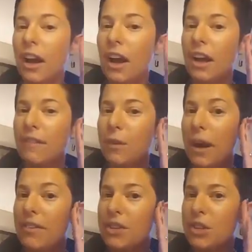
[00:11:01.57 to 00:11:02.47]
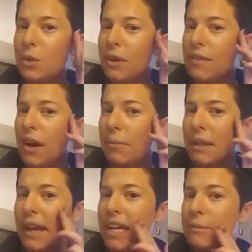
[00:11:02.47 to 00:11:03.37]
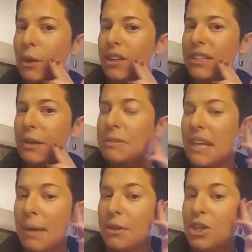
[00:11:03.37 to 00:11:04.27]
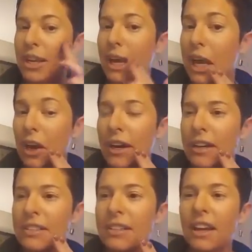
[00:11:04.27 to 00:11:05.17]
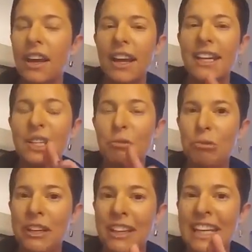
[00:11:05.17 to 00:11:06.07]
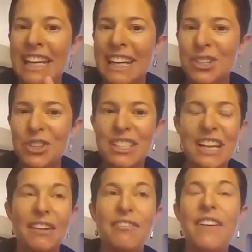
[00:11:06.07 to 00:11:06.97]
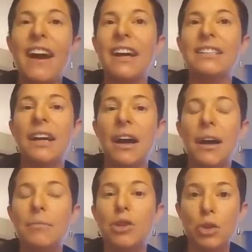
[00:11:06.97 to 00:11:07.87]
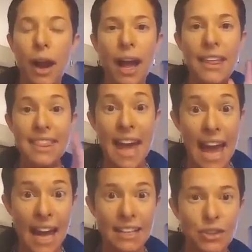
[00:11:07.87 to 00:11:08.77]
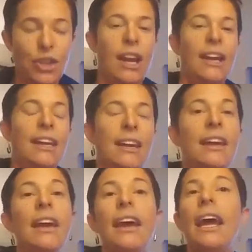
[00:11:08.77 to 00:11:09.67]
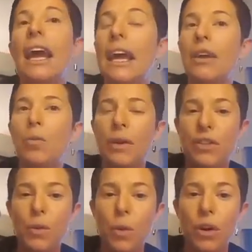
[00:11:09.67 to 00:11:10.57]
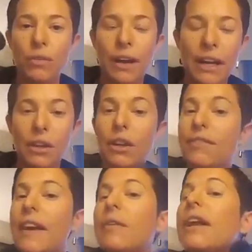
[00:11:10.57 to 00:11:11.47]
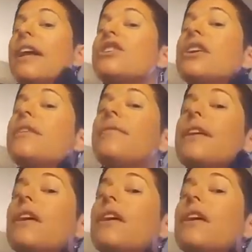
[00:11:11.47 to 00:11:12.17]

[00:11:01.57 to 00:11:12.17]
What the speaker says: if you have just sort of a melasma or sun damage in areas, is a really interesting effect. Try that, Jackie, and with your regular foundation,